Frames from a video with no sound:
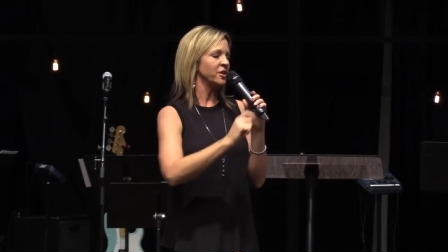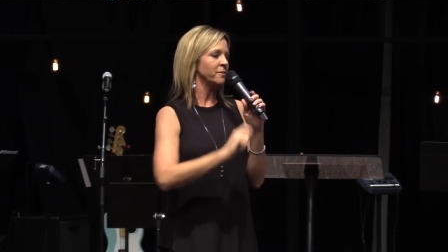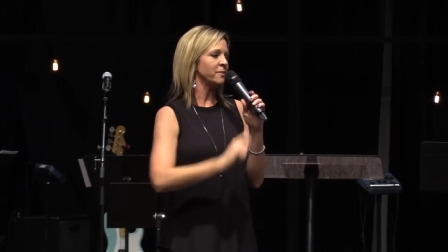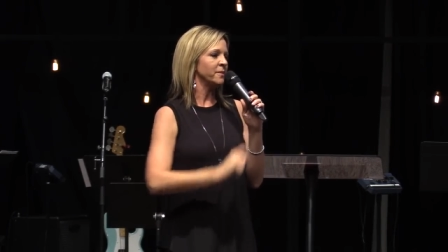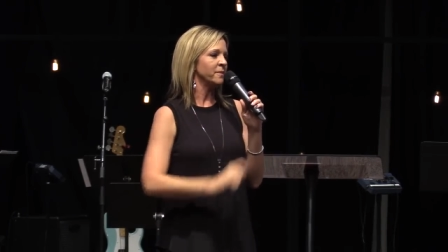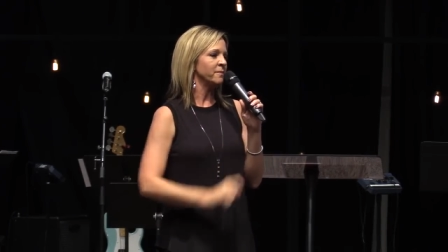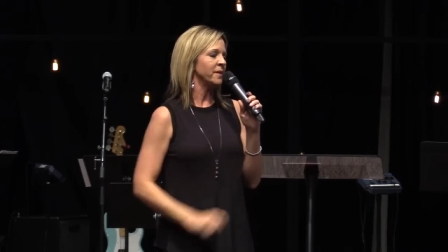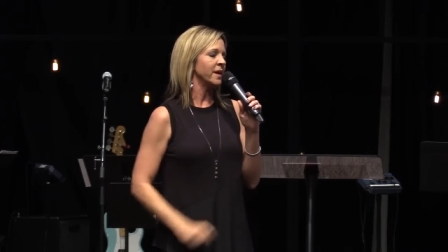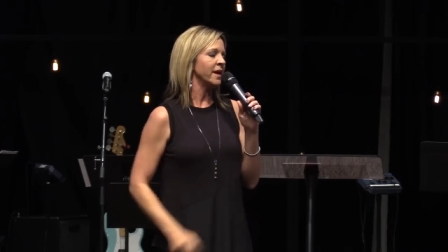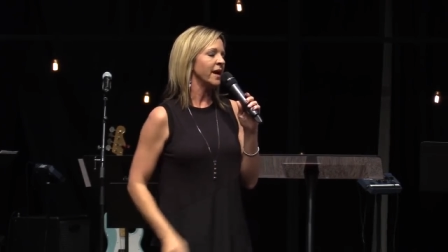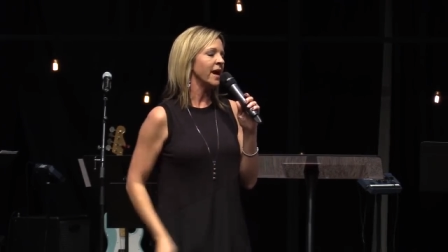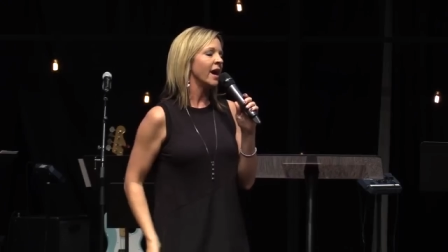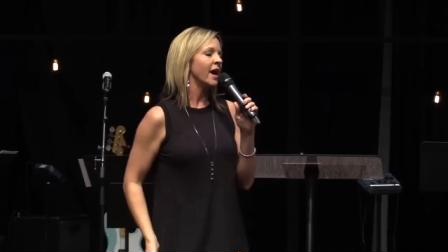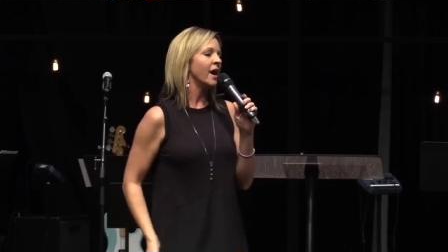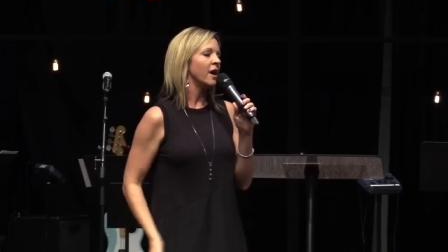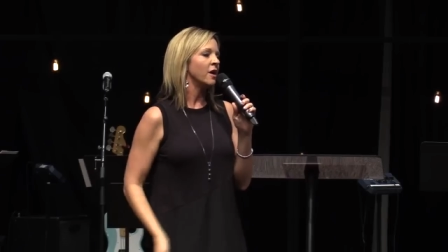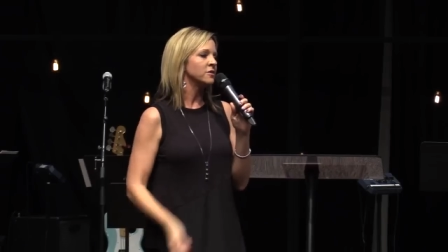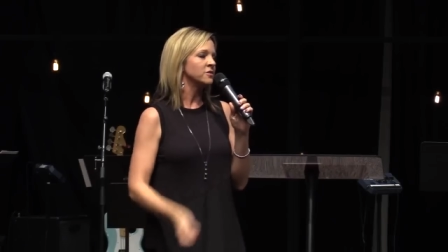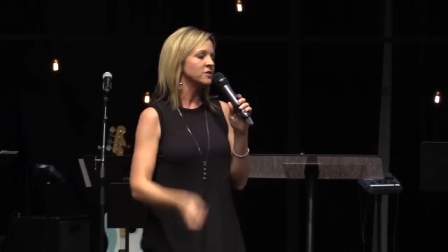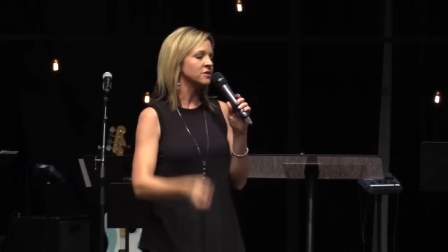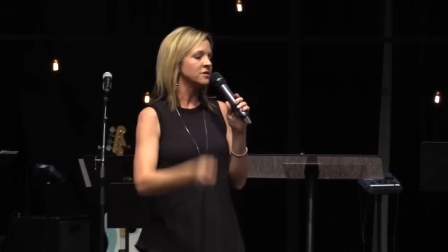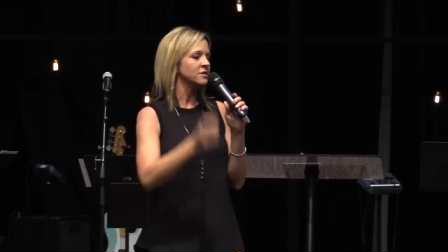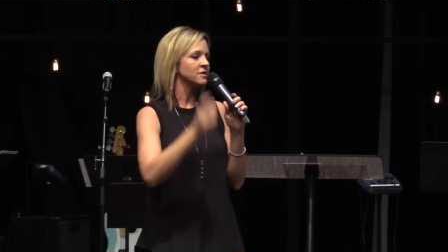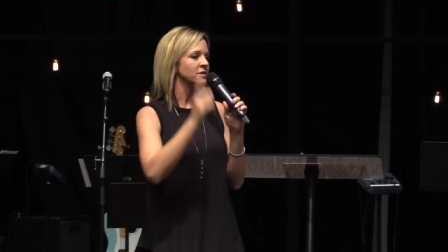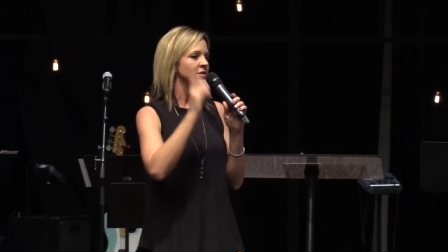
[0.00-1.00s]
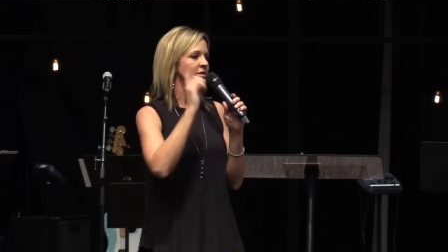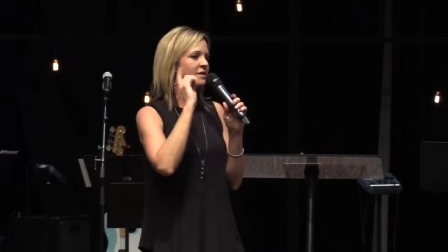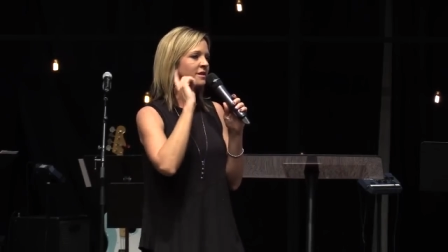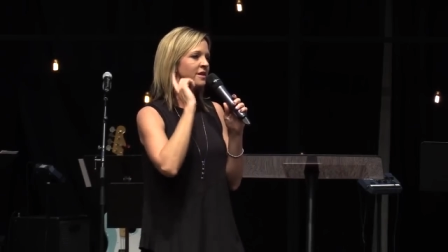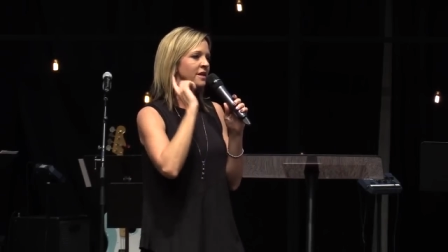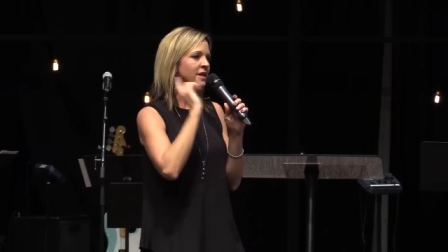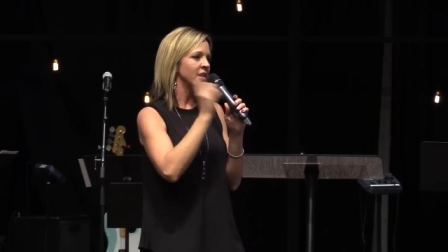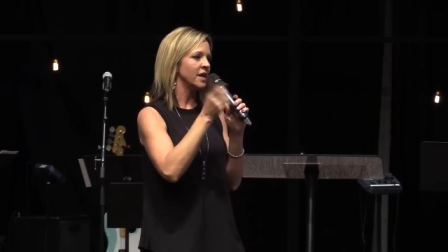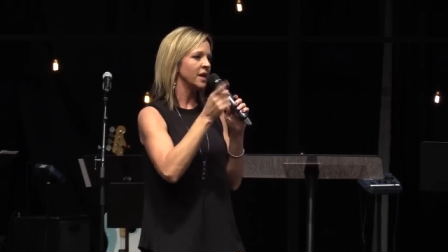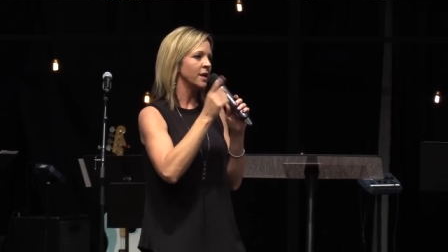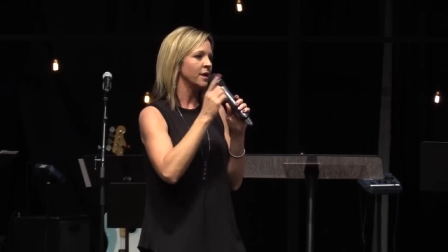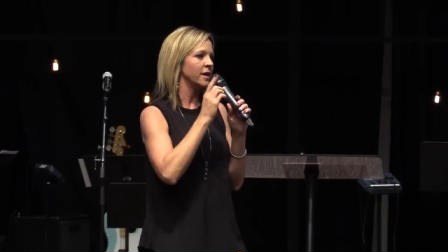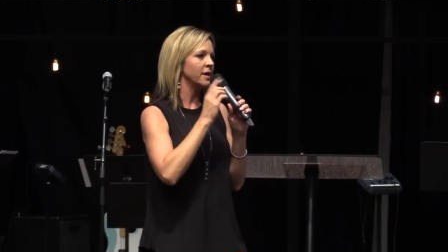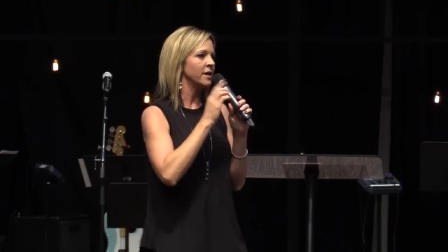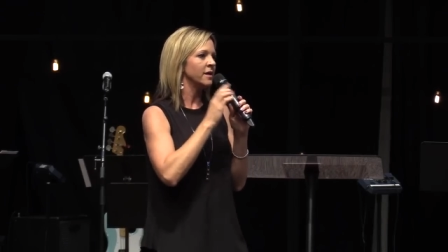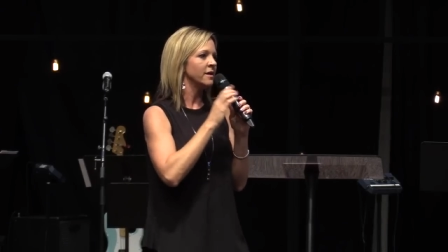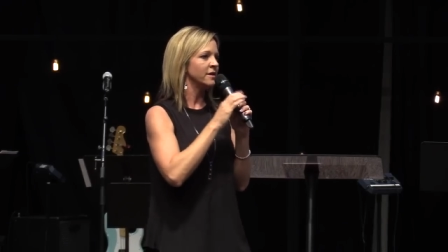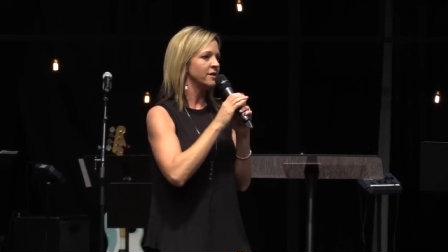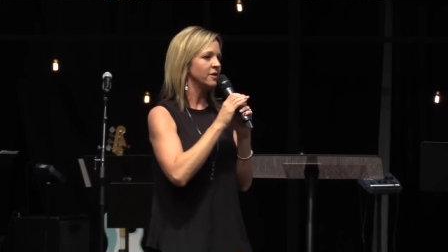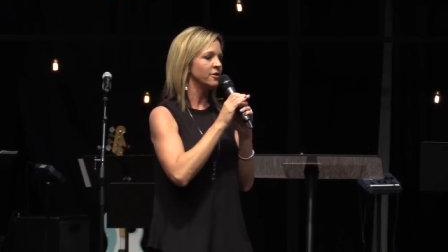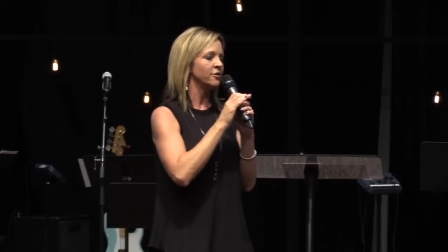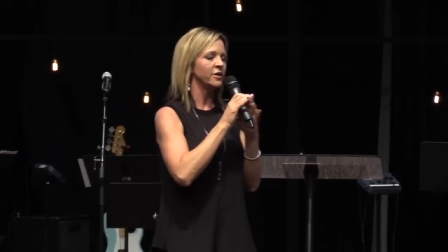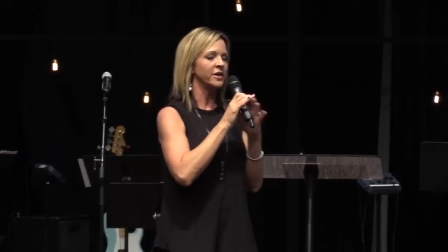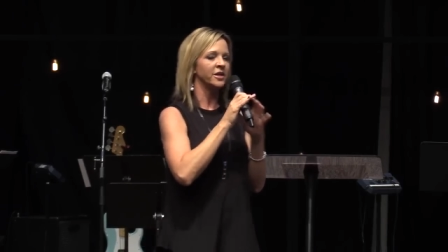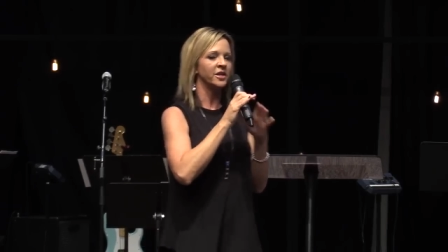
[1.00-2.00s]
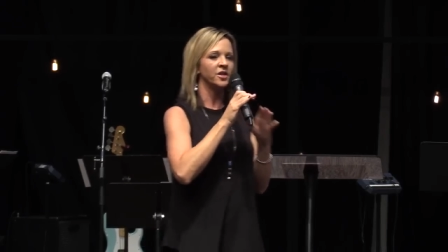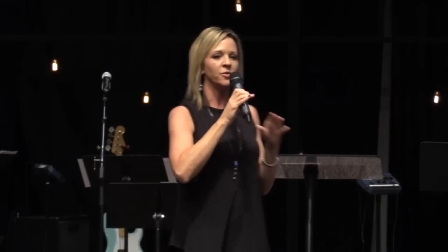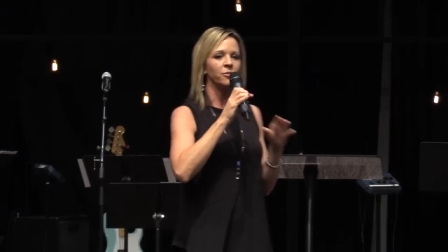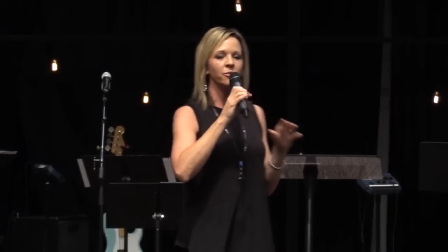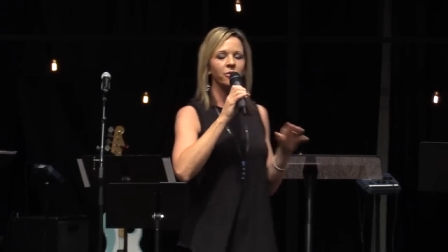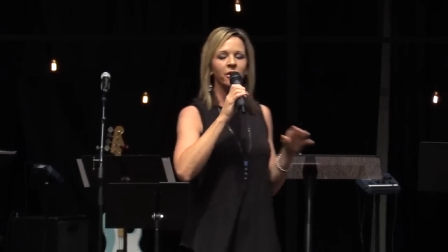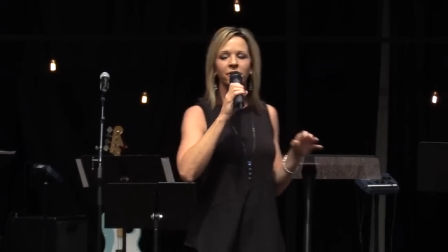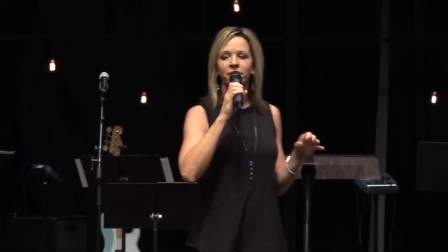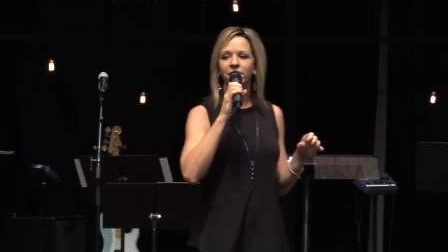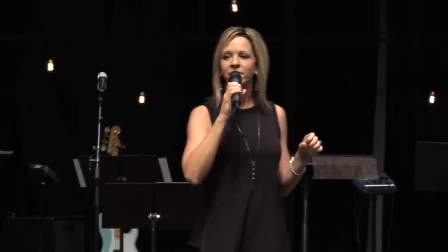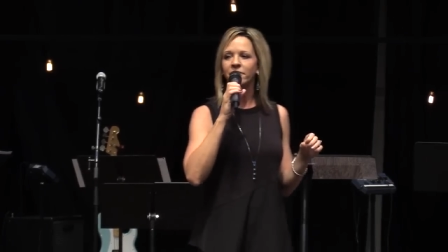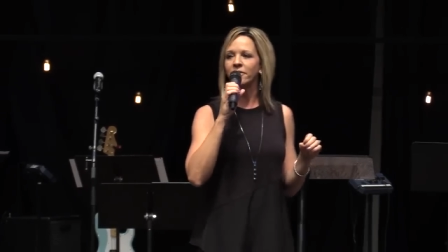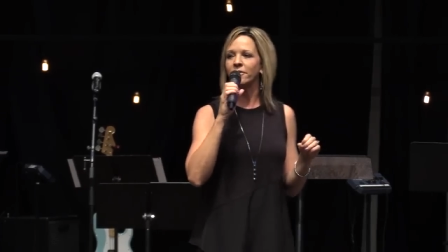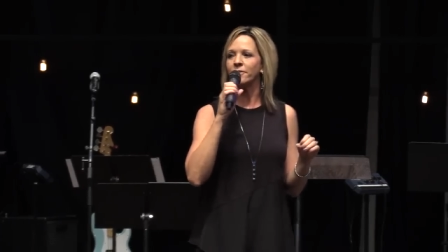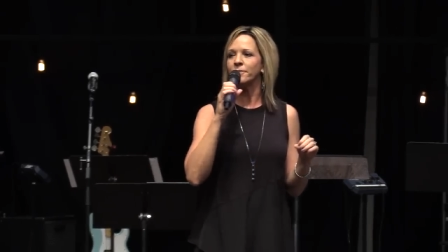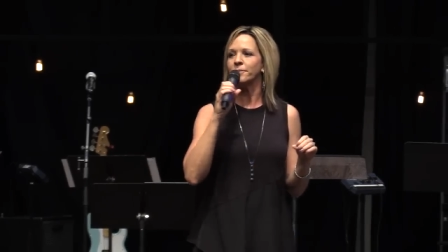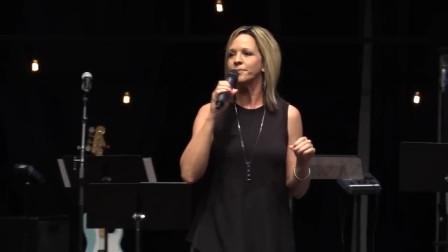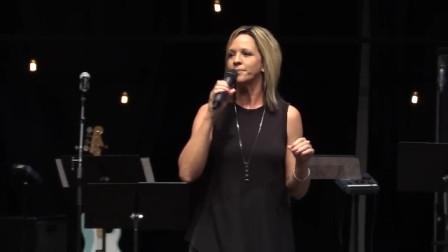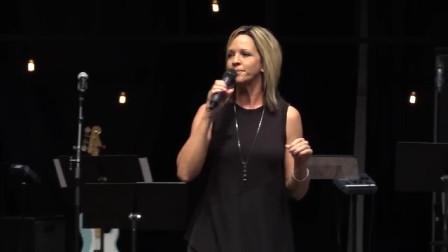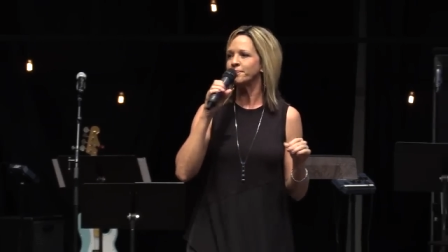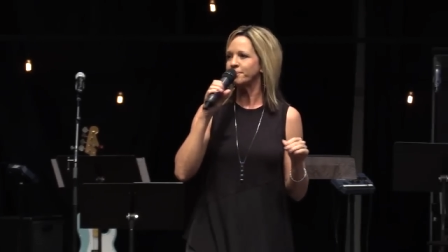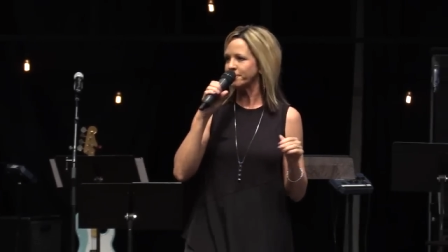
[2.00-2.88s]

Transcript: up in my house, and I knew I need to pray for you.